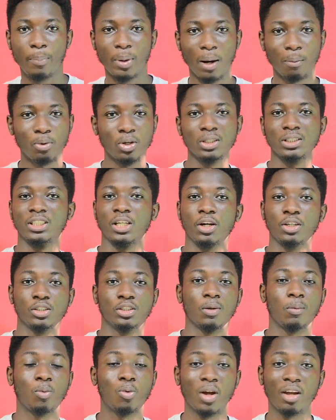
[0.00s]
but I'm going to tell you
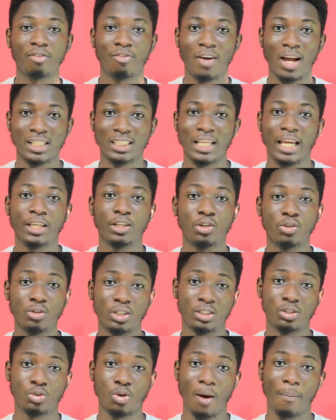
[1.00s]
some quick facts that you
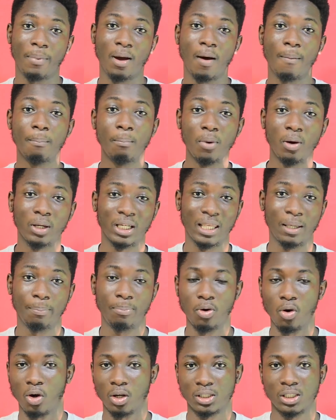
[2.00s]
need to know about
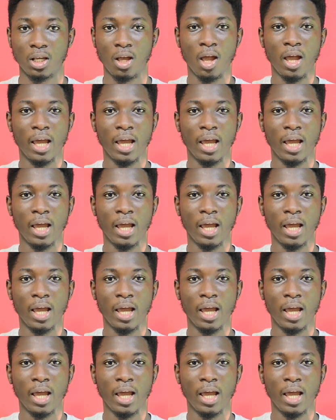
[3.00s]
monkeypox.